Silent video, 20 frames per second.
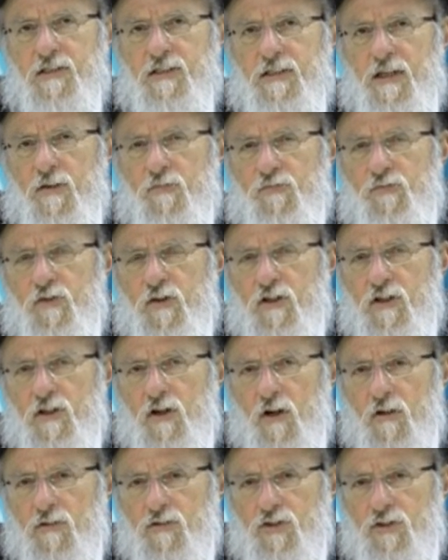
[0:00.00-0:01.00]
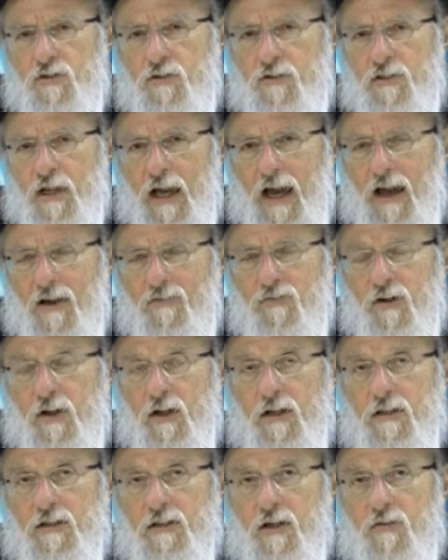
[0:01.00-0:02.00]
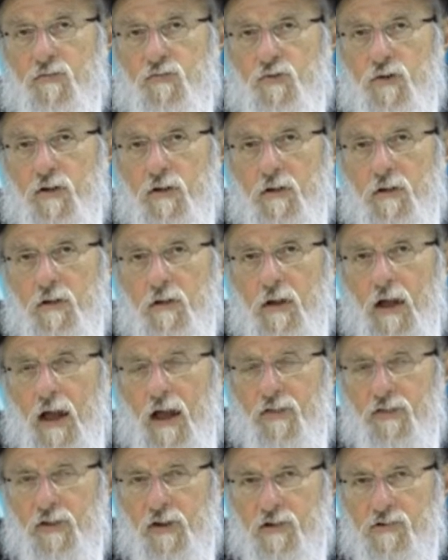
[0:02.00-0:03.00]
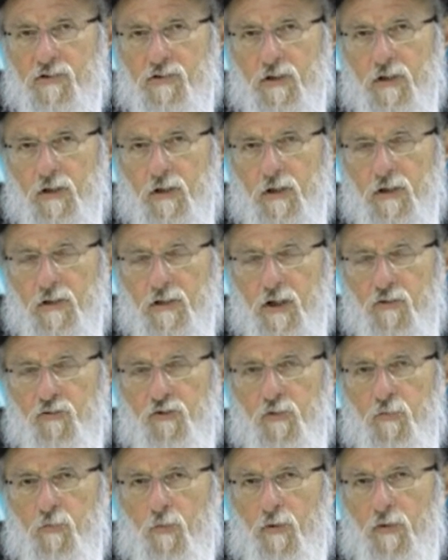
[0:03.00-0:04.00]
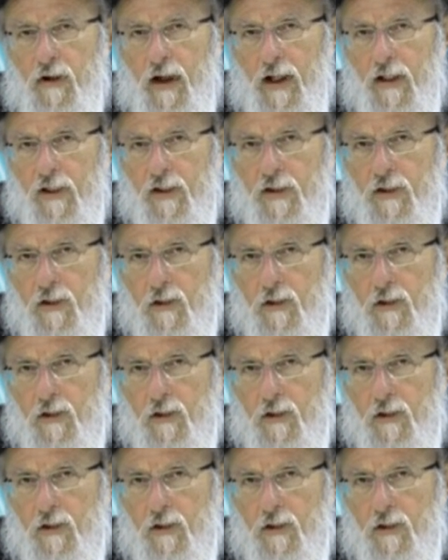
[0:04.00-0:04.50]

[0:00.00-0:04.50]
different cultures have different ethics, different morality.